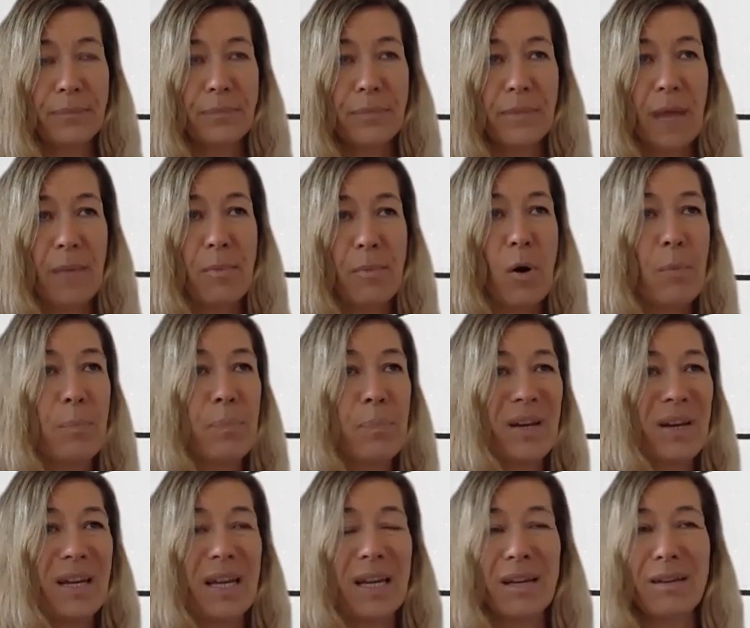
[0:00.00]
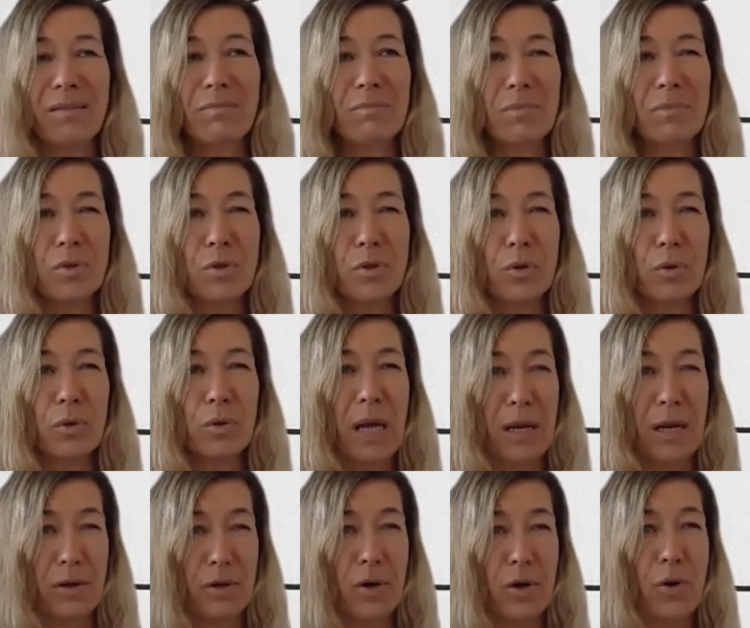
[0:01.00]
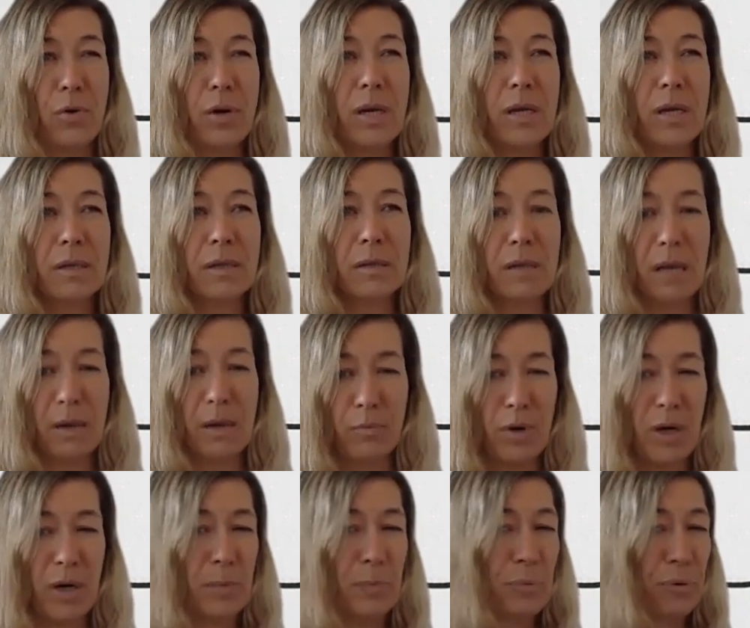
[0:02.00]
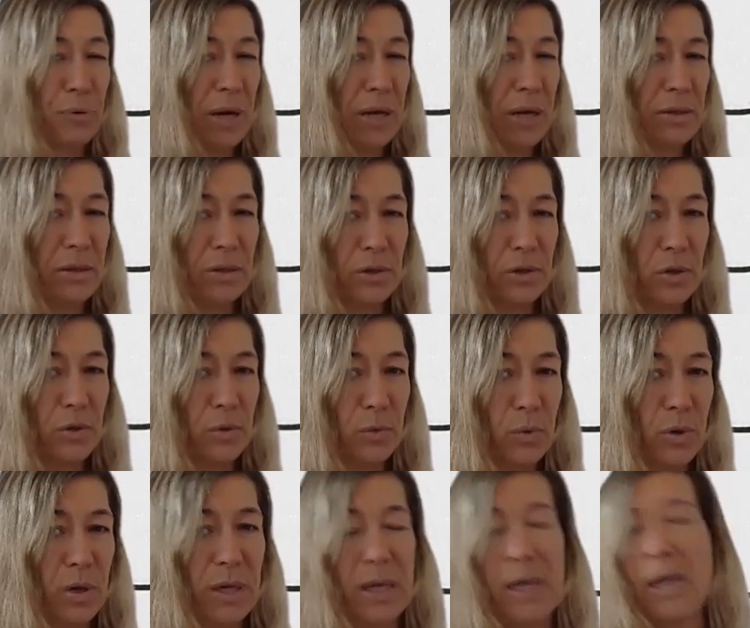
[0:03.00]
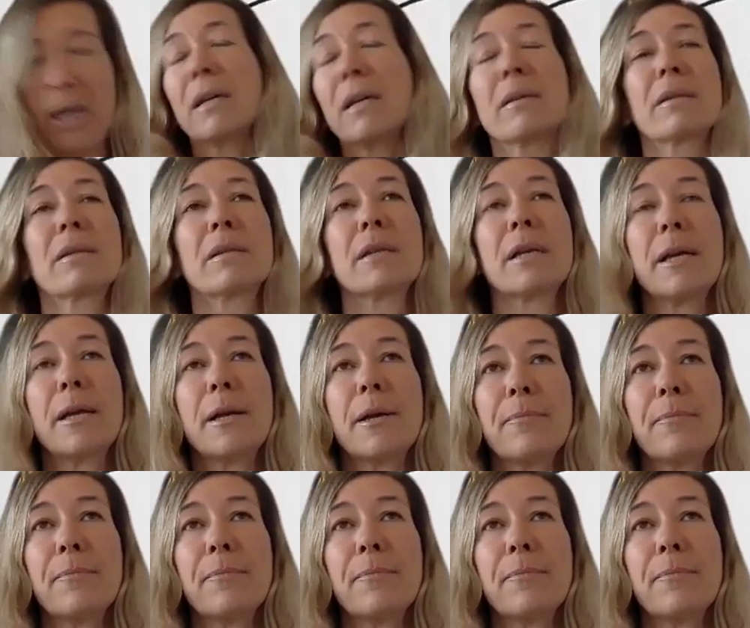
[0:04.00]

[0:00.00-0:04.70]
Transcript: I'm opening to like notice, like really present to what is.